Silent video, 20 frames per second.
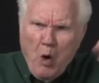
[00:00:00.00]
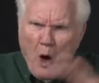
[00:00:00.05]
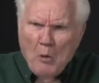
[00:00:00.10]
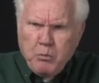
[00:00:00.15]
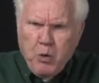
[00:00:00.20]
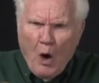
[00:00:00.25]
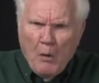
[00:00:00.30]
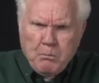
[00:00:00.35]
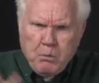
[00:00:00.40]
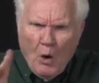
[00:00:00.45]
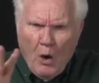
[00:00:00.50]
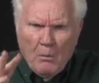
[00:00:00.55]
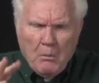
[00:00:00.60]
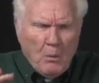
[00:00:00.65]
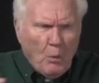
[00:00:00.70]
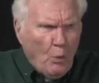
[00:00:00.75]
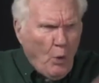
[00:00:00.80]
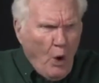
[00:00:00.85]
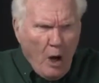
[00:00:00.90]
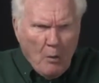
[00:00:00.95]
whoop, whoop,
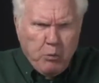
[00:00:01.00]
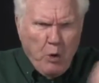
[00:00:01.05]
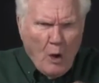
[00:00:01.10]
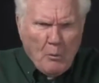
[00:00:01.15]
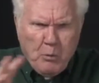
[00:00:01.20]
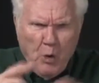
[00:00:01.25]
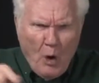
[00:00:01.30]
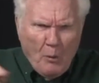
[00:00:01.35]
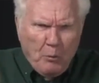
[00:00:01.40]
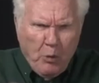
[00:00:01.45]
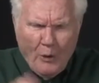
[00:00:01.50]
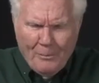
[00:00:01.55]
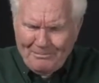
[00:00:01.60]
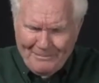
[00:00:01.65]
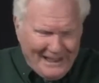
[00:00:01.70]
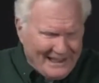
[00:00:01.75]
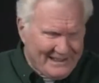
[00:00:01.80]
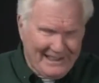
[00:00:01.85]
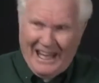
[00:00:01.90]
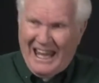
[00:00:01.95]
whoop, whoop, whoop, whoop,
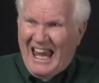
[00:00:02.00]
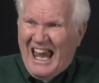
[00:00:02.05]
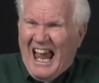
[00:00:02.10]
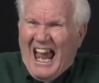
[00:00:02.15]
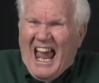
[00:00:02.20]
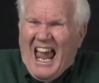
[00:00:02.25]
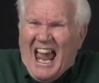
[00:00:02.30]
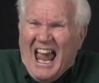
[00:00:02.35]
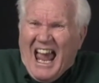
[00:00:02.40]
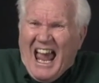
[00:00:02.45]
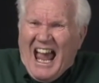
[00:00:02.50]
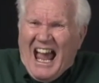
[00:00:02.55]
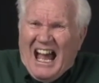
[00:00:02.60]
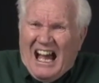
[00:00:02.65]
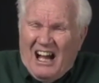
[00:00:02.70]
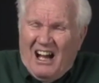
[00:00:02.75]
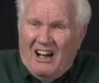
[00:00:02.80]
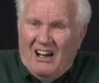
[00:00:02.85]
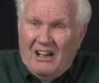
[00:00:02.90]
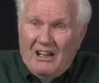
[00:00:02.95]
whoop. I,
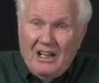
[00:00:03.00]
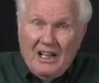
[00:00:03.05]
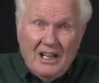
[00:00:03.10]
how?